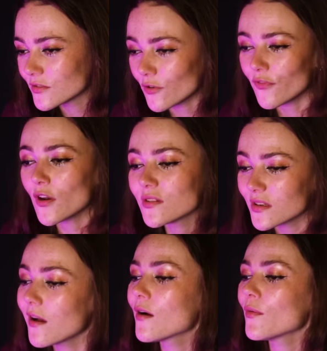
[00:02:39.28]
So it follows
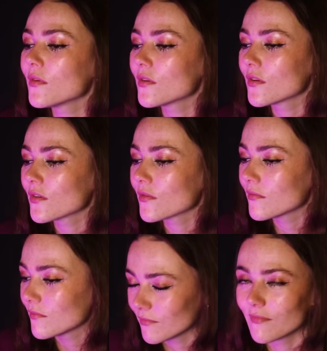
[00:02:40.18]
a young
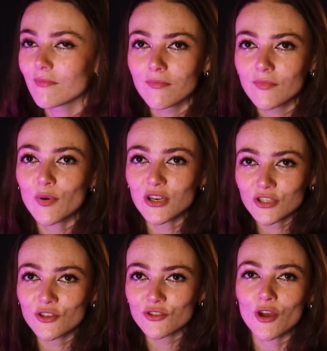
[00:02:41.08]

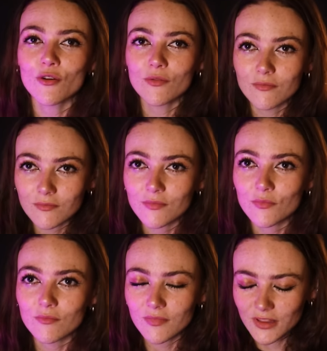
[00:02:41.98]
President Snow,
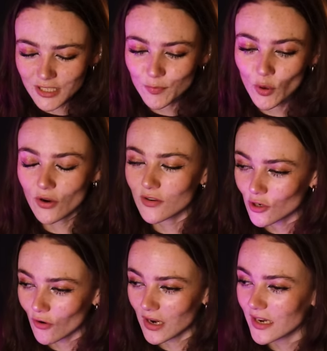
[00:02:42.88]
this point known as
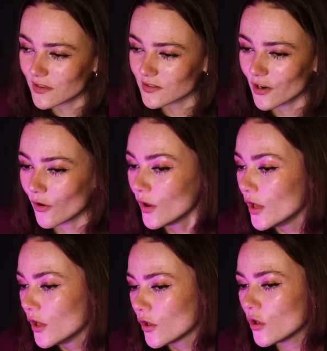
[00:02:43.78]
Coriolanus Snow,
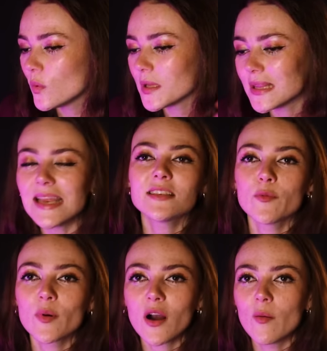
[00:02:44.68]
who will
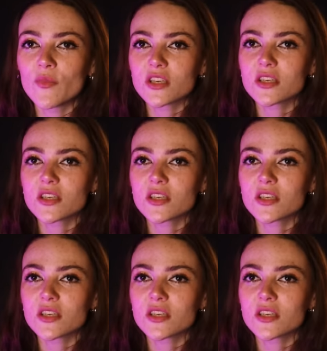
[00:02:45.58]
later become the